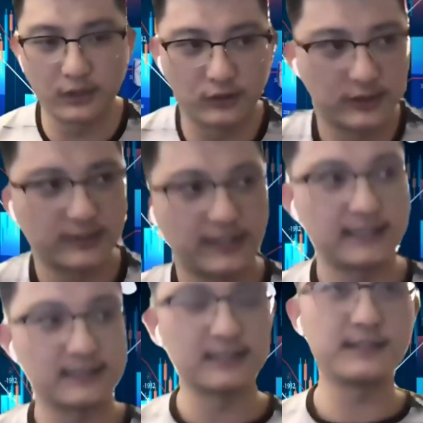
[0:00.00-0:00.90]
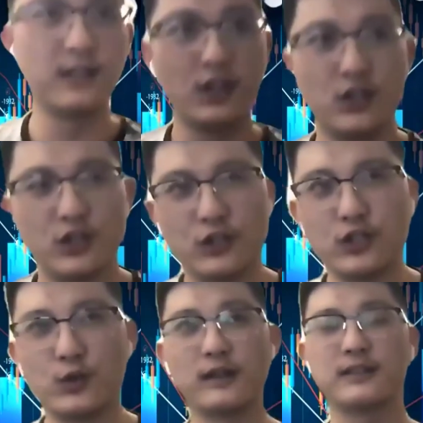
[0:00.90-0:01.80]
earlier days is,
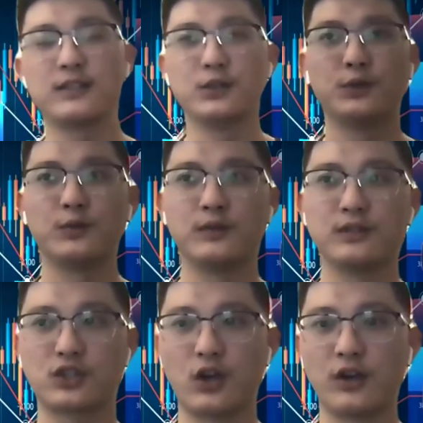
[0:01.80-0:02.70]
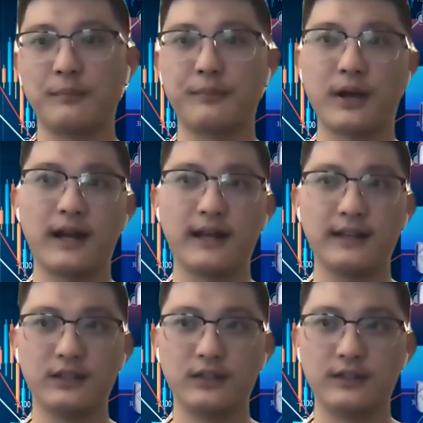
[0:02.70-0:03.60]
you want to start
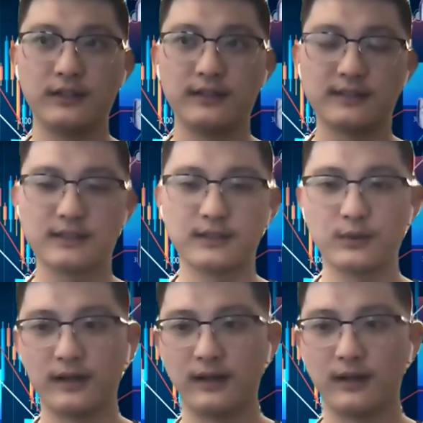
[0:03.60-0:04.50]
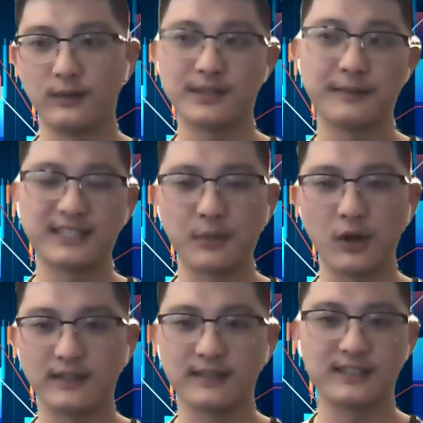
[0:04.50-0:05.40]
by with something
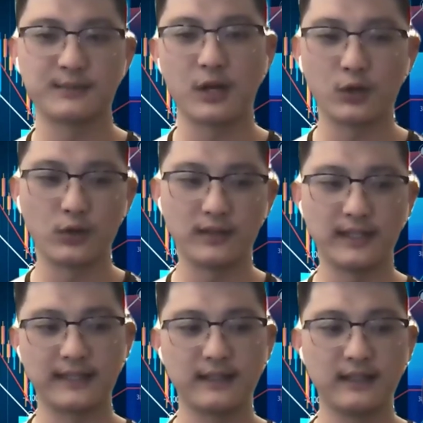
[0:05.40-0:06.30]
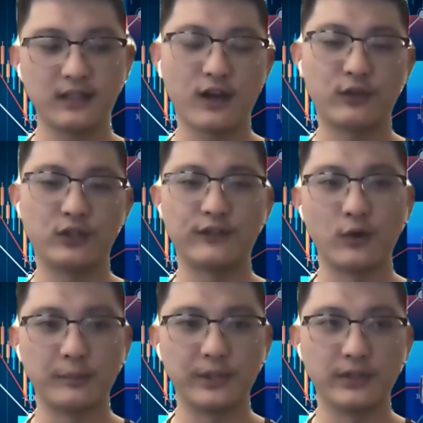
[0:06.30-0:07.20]
small, a small goal, like covering your
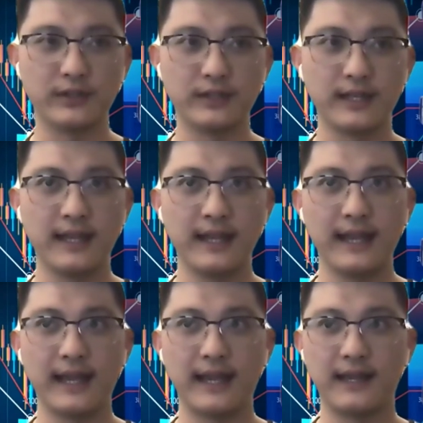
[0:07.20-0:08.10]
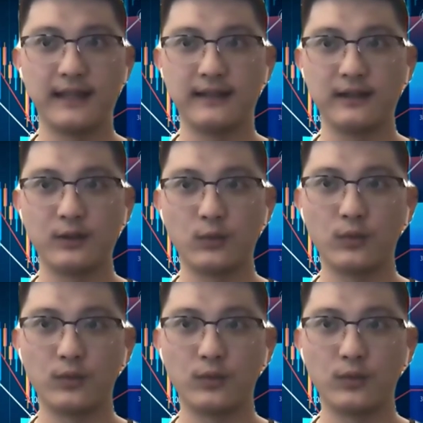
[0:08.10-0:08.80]
phone bill. And